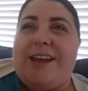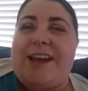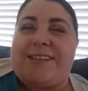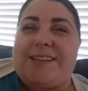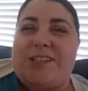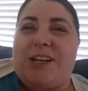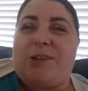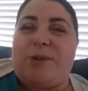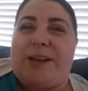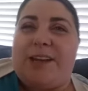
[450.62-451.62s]
as I
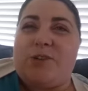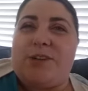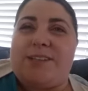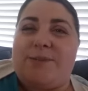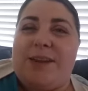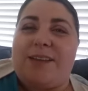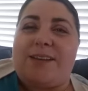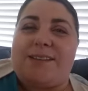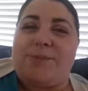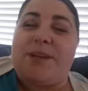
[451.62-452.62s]
started walking towards him, he
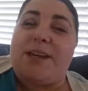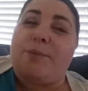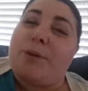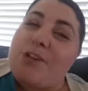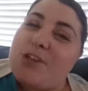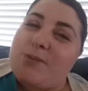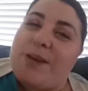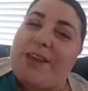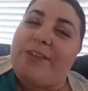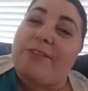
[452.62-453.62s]
thought somebody had punched
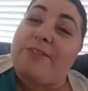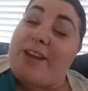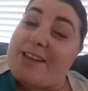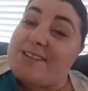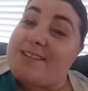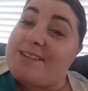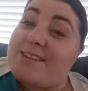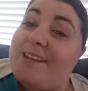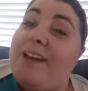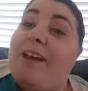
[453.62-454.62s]
me in the
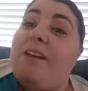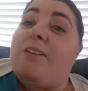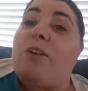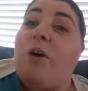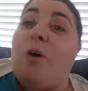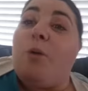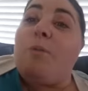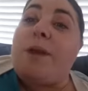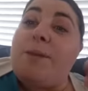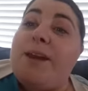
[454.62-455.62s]
face. So
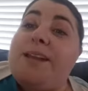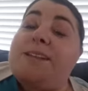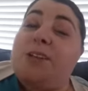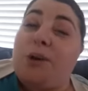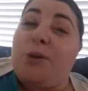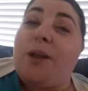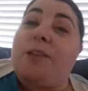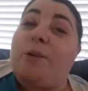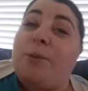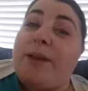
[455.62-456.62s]
maybe I need to go a
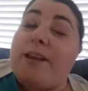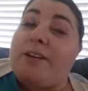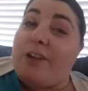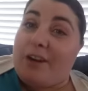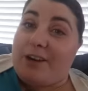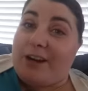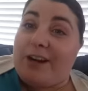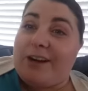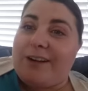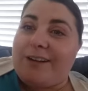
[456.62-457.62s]
little bit
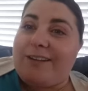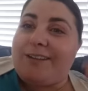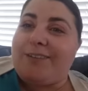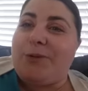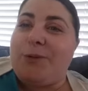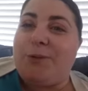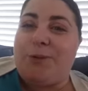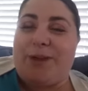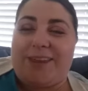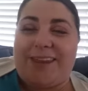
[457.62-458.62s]
darker
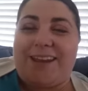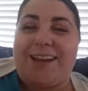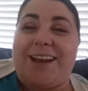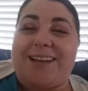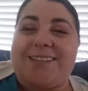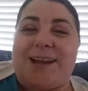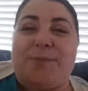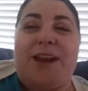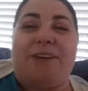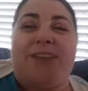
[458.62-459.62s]
with it next
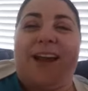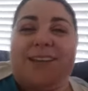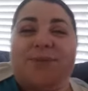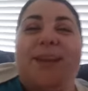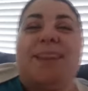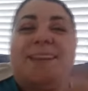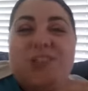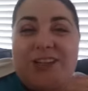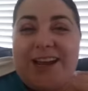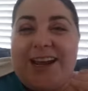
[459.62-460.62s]
time and have that as my
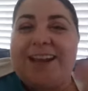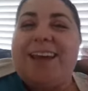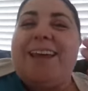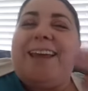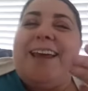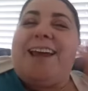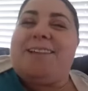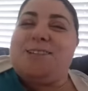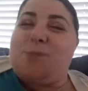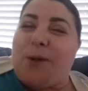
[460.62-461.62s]
lid shade
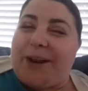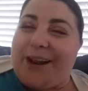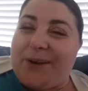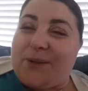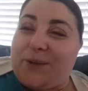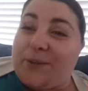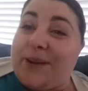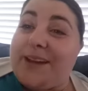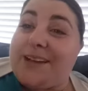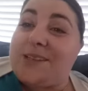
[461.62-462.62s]
and smoke it out a little
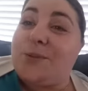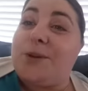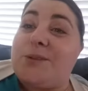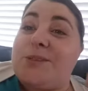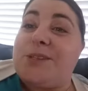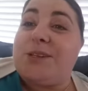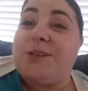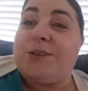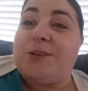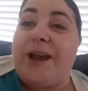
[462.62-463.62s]
bit, as opposed
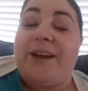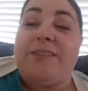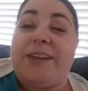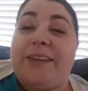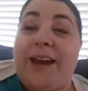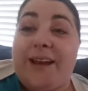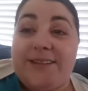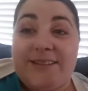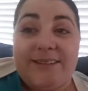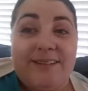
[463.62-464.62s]
to having
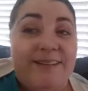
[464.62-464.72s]
that